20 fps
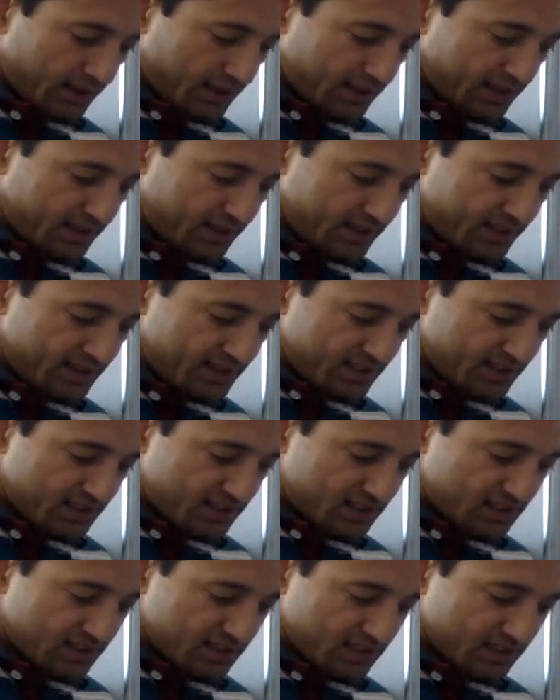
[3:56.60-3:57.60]
there
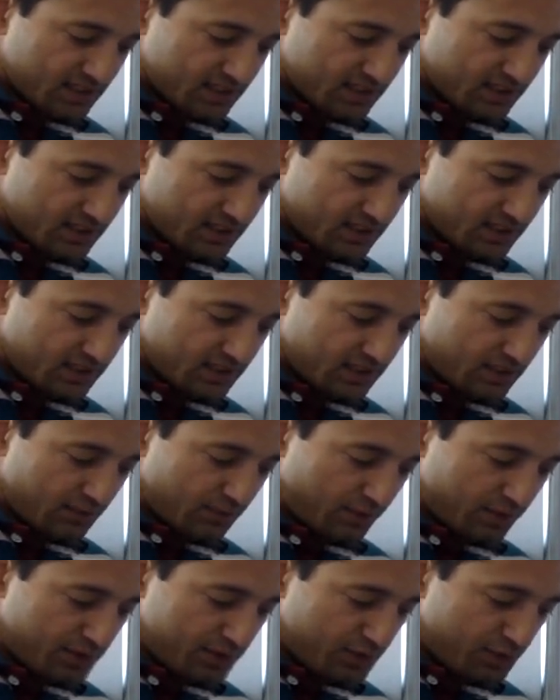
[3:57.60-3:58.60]
is,
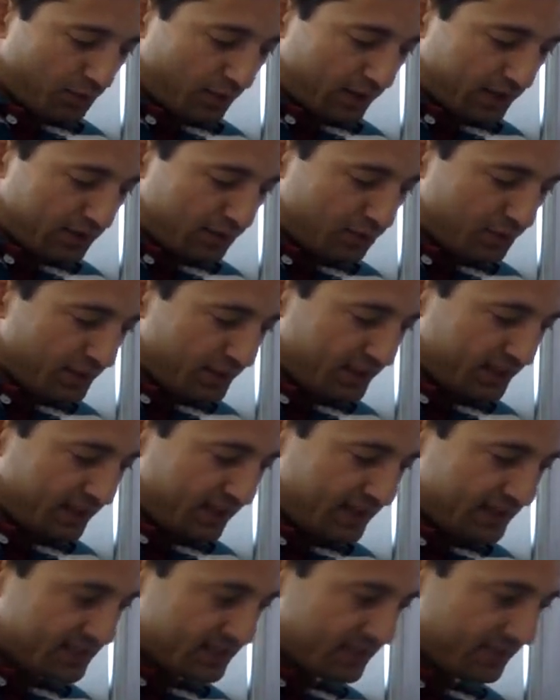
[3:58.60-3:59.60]
once you are looking
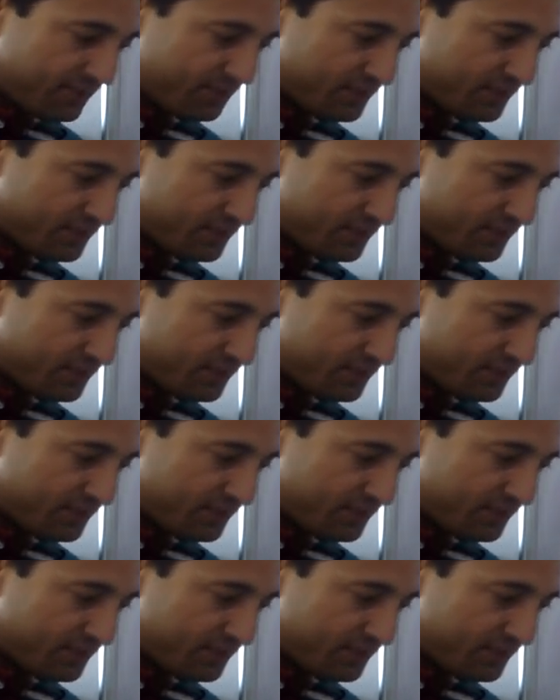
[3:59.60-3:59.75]
at